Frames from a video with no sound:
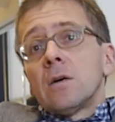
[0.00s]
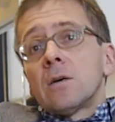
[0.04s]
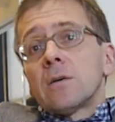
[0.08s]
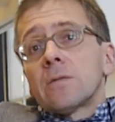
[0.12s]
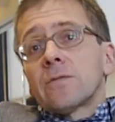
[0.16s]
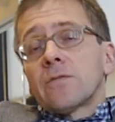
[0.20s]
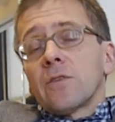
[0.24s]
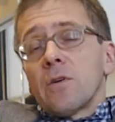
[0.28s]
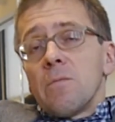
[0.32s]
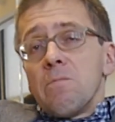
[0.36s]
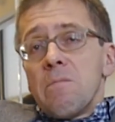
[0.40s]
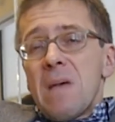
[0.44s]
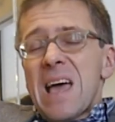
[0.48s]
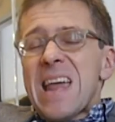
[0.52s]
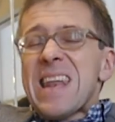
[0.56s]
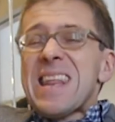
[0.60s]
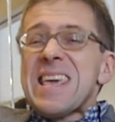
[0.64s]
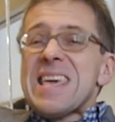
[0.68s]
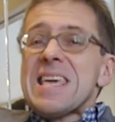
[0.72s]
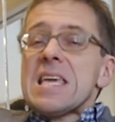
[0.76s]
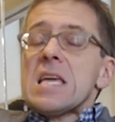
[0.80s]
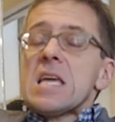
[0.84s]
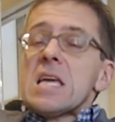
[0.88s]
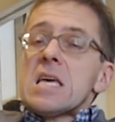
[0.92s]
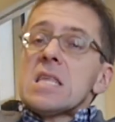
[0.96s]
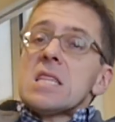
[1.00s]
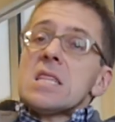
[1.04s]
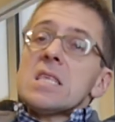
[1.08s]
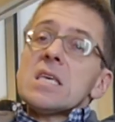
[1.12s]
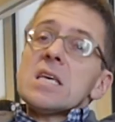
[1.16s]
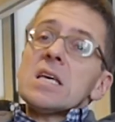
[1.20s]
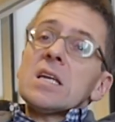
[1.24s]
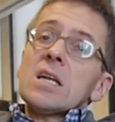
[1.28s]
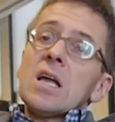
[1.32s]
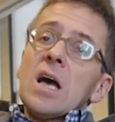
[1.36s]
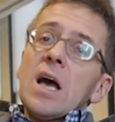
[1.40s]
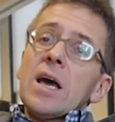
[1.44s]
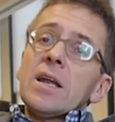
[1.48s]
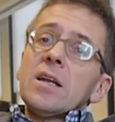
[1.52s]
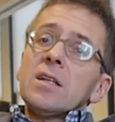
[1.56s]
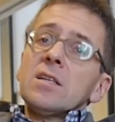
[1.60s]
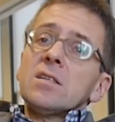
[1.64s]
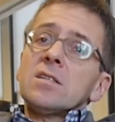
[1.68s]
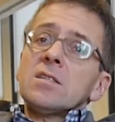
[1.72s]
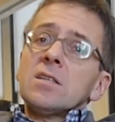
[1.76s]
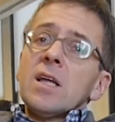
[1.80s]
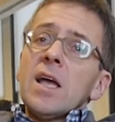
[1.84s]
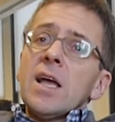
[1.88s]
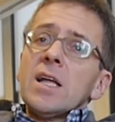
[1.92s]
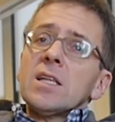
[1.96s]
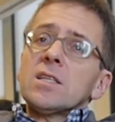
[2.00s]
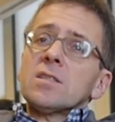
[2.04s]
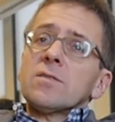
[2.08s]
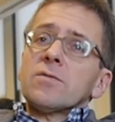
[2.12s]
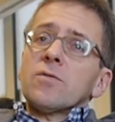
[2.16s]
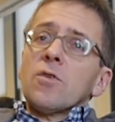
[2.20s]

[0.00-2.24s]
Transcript: for many in the United States,